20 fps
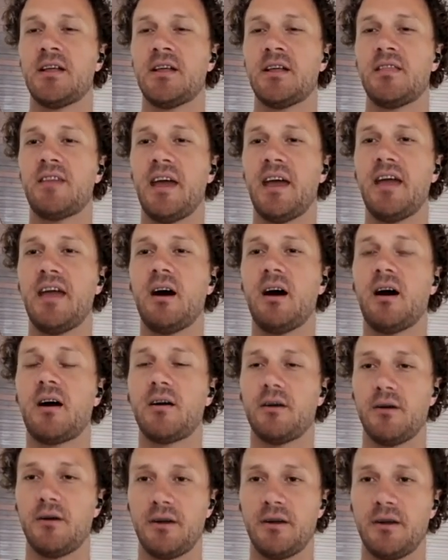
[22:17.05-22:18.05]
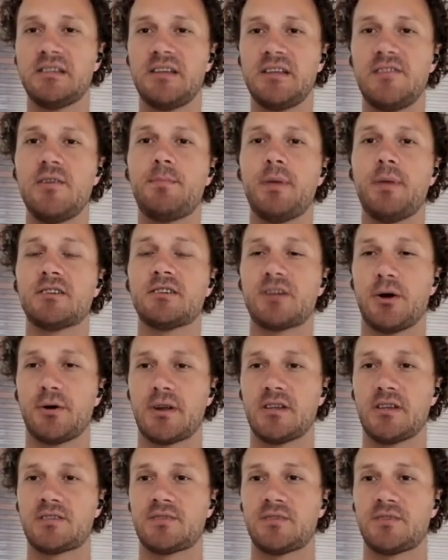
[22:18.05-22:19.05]
they are earning DVPN
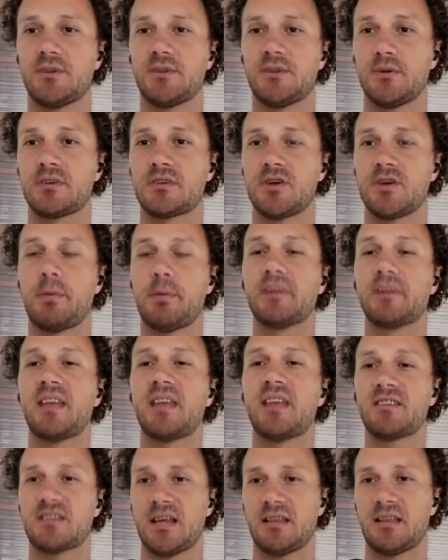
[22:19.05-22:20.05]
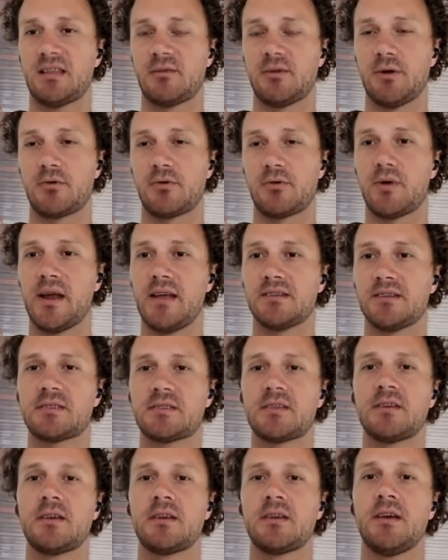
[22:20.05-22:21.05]
tokens for doing so, but they set their own rates.